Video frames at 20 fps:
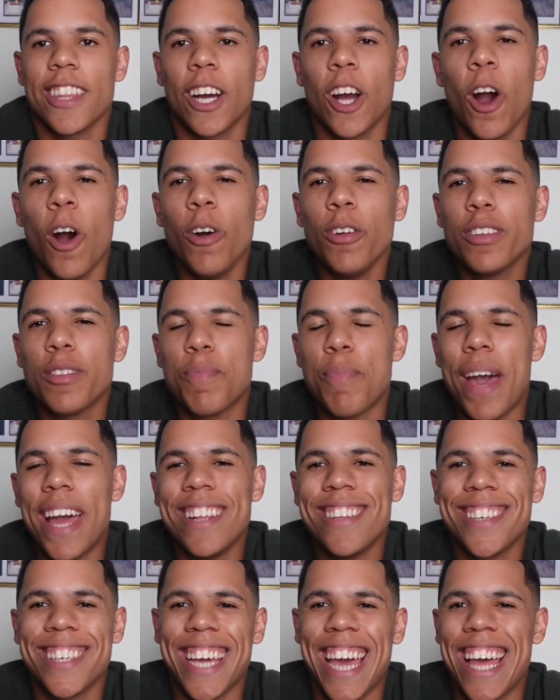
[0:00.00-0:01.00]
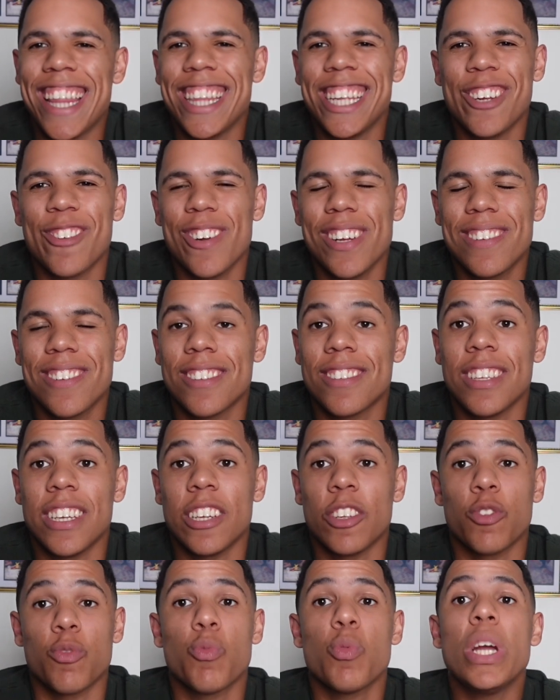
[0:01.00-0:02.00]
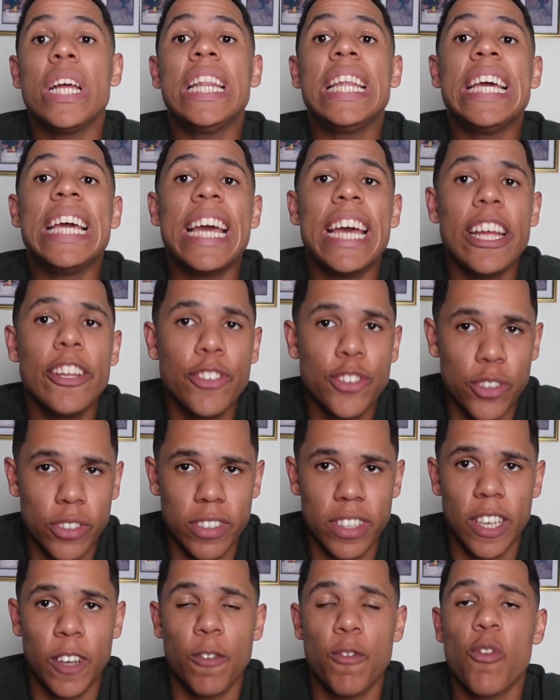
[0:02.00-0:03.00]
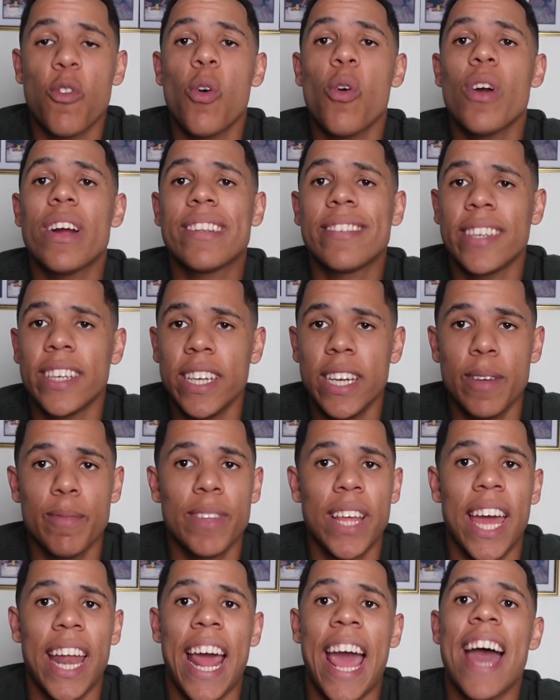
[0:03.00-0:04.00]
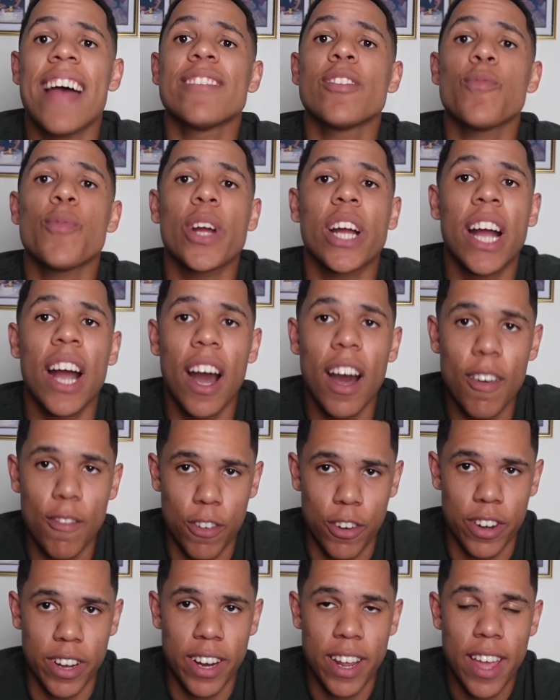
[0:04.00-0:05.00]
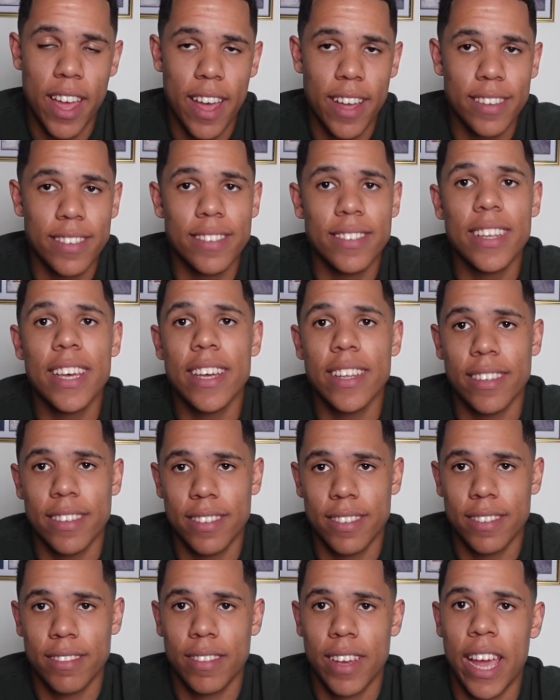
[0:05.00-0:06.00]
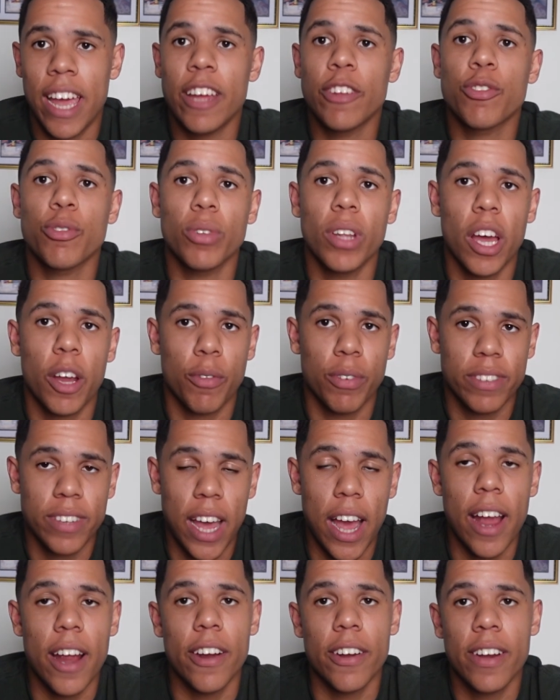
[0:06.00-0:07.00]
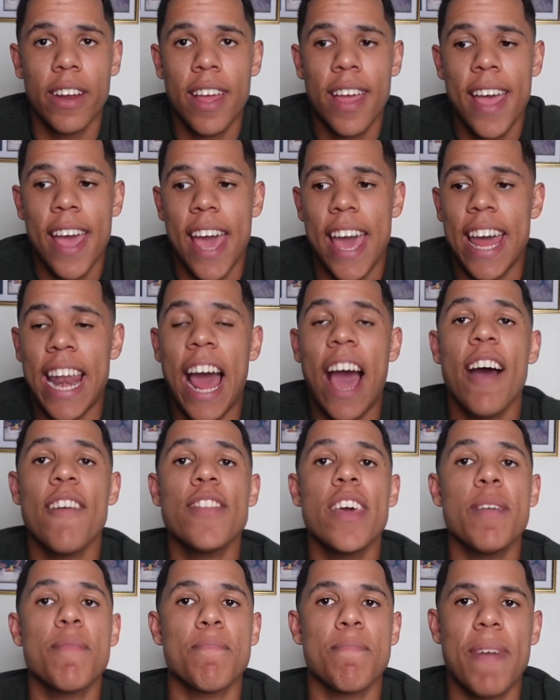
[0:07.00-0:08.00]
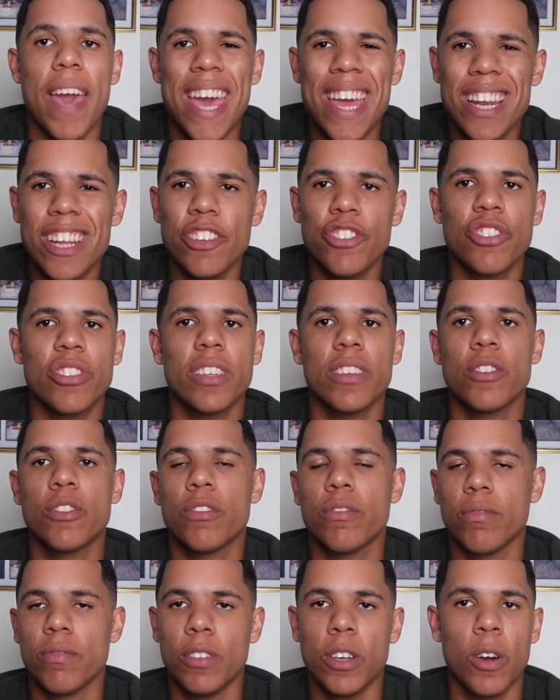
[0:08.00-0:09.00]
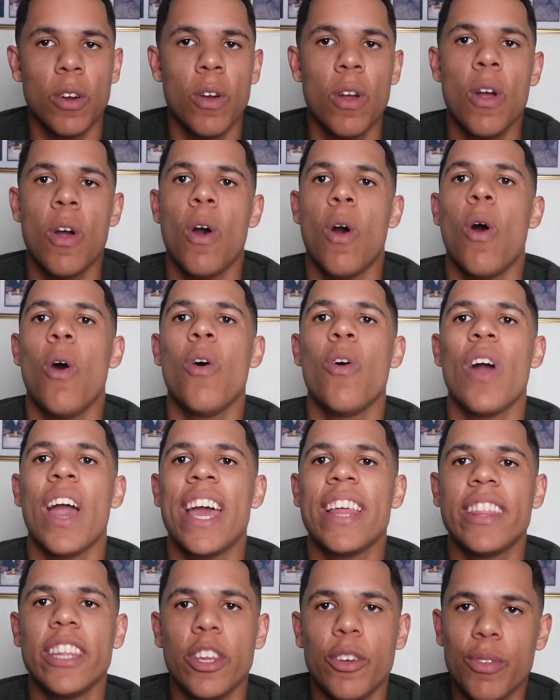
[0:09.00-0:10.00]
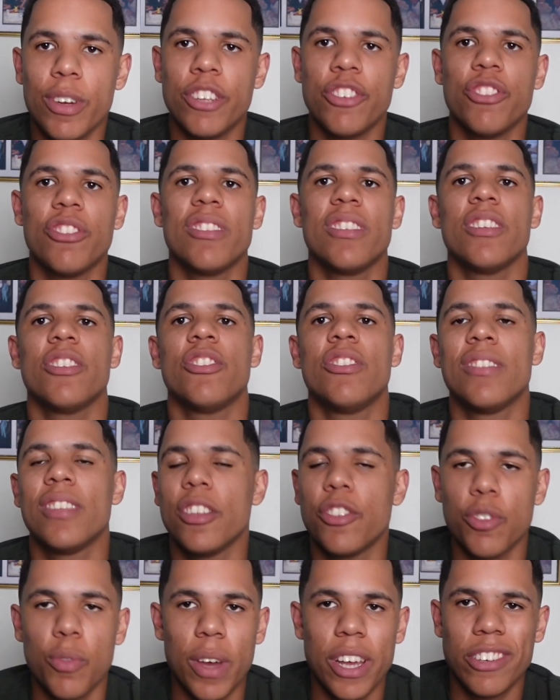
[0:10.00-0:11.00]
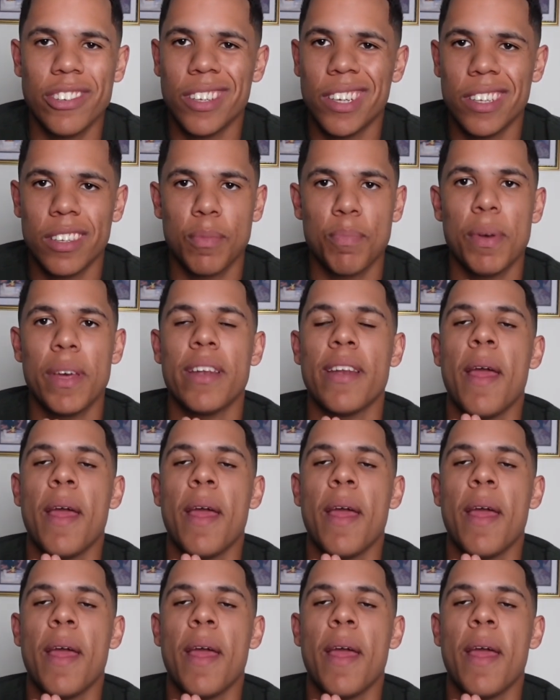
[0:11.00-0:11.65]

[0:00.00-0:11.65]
Colts benching Anthony Richardson is really interesting for a team that hasn't recovered since Andrew Luck retired. And how they manage this, whole Anthony Richardson situation has been